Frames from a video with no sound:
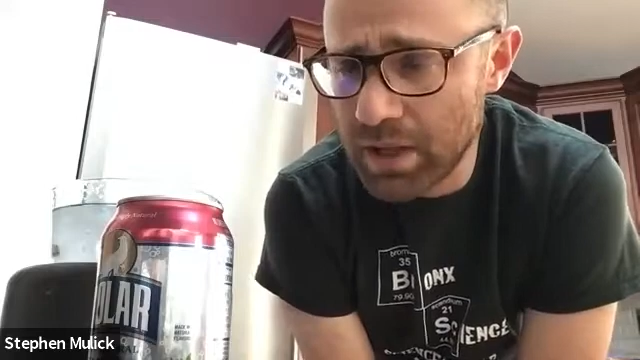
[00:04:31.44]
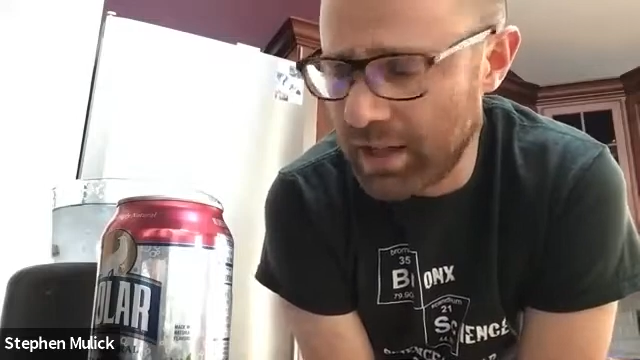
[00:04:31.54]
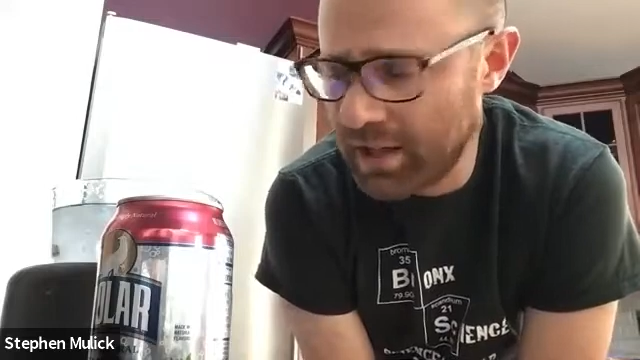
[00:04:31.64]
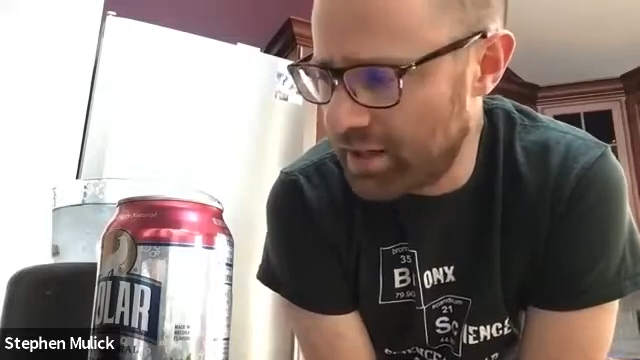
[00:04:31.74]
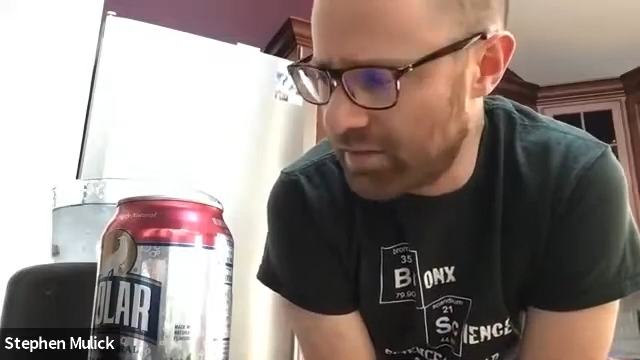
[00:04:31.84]

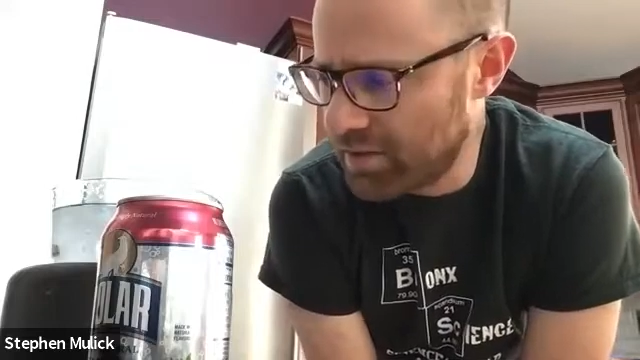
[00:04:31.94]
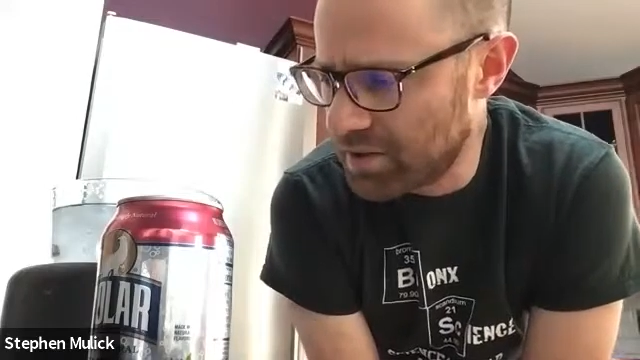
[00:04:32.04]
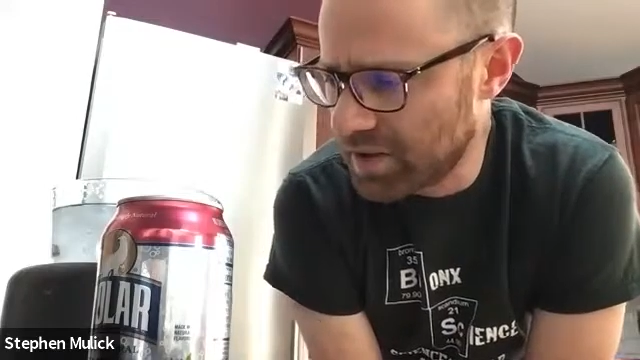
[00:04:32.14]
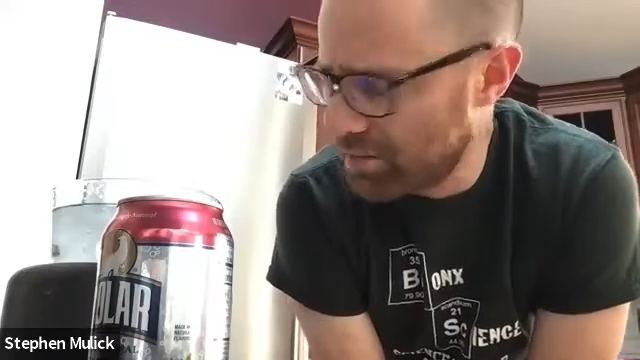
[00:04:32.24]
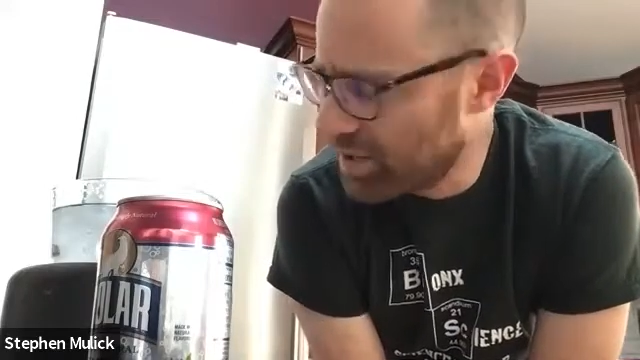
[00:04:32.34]
And then if you're
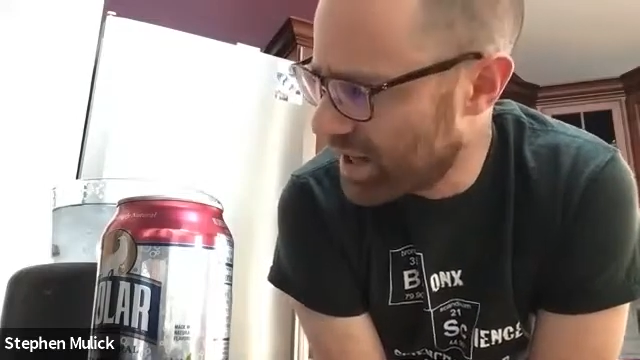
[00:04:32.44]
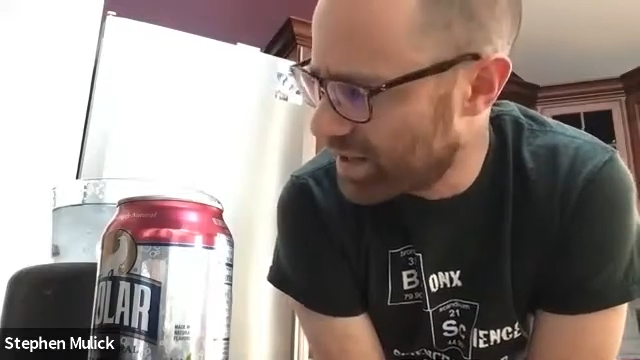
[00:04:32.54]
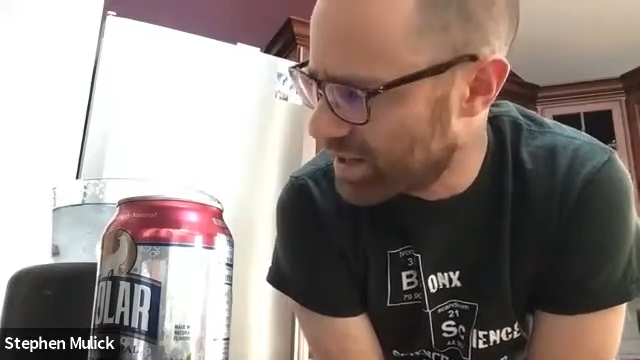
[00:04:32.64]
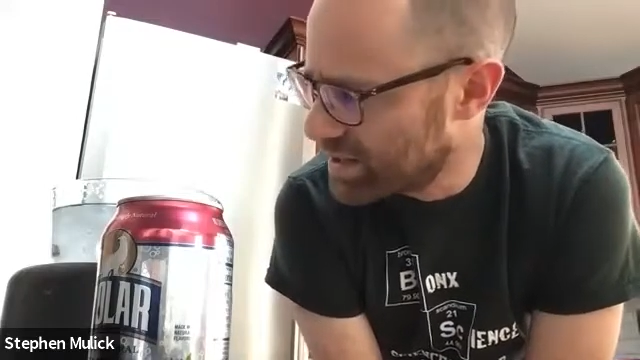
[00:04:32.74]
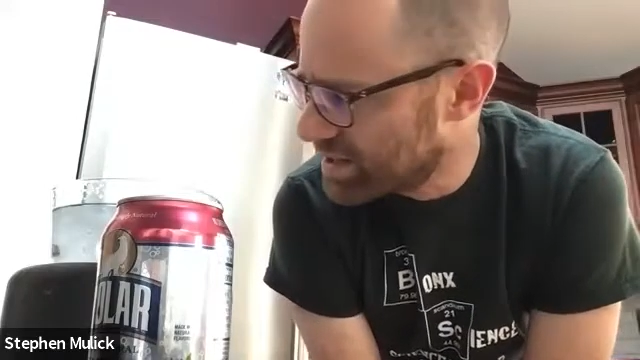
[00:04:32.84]
done with
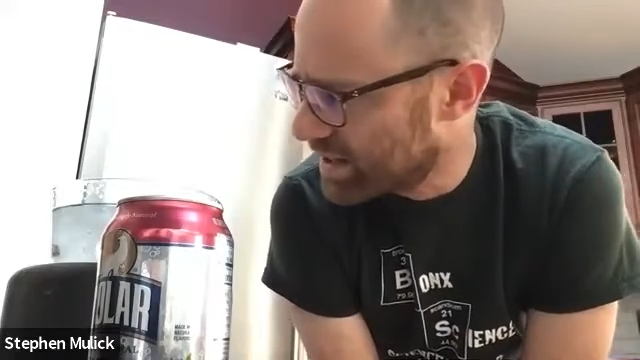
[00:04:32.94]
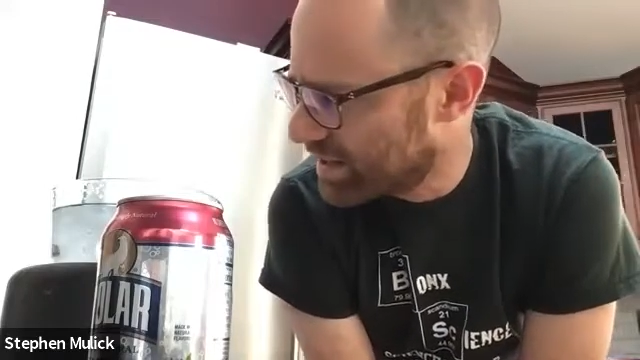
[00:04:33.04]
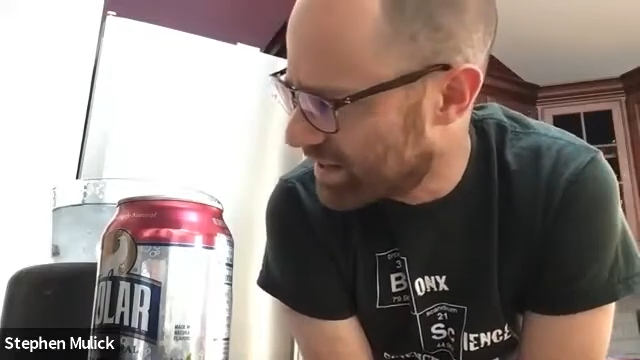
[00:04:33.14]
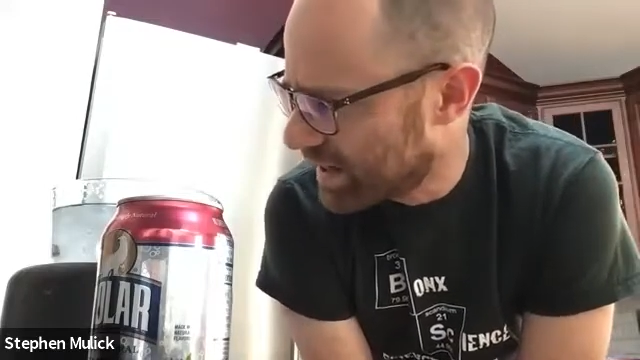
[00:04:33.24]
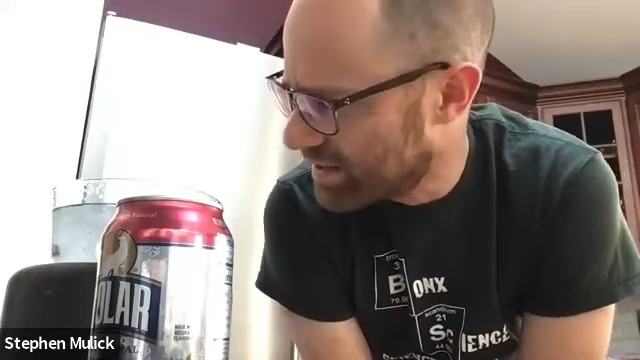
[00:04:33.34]
that, you can
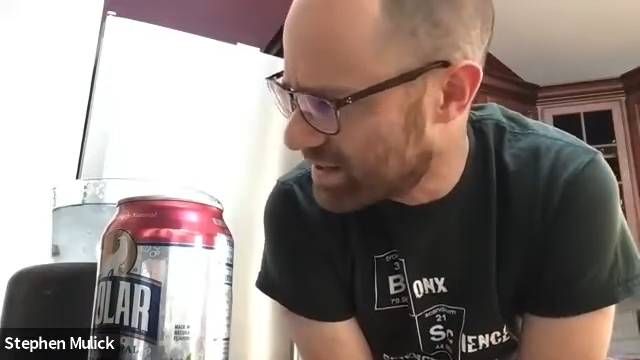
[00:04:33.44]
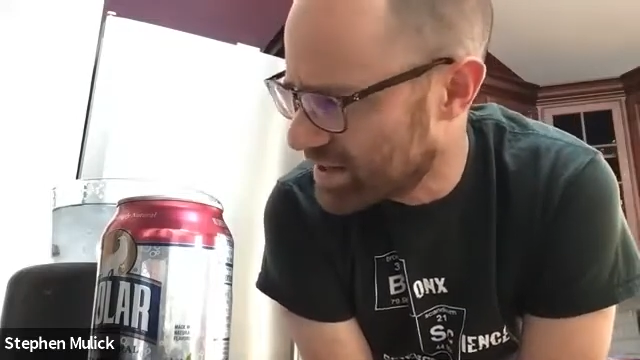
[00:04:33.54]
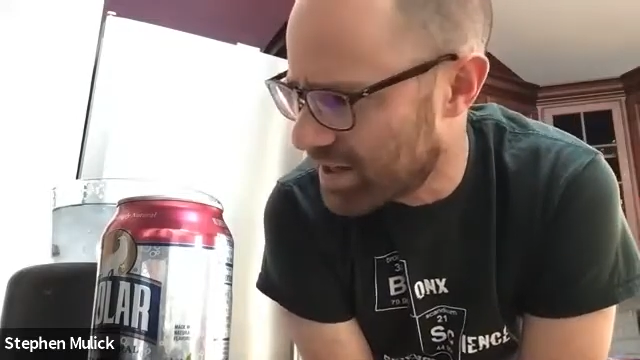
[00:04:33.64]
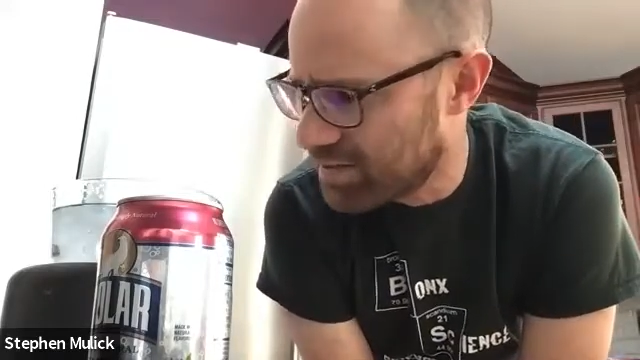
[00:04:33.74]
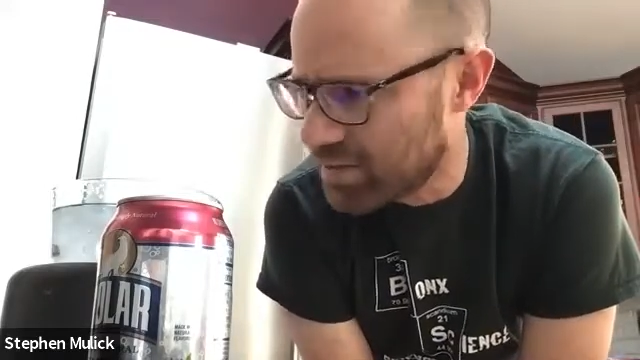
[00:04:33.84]
get to
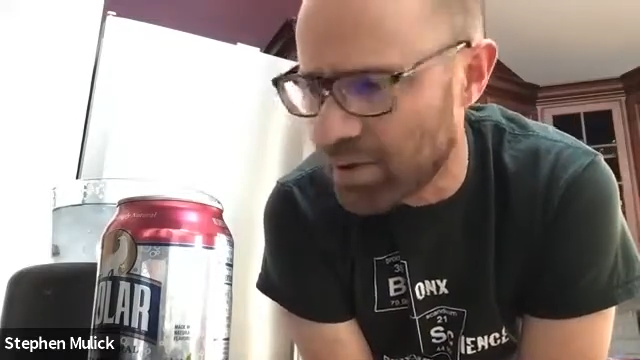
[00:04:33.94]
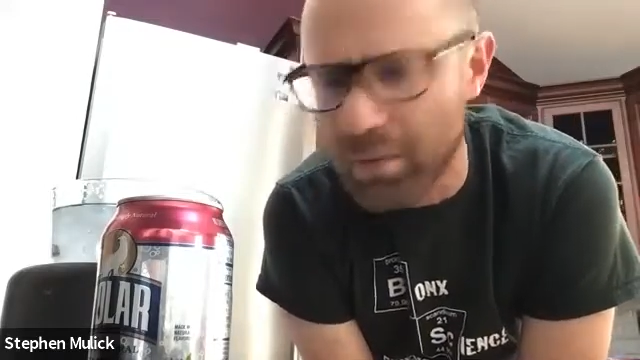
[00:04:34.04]
slide 4.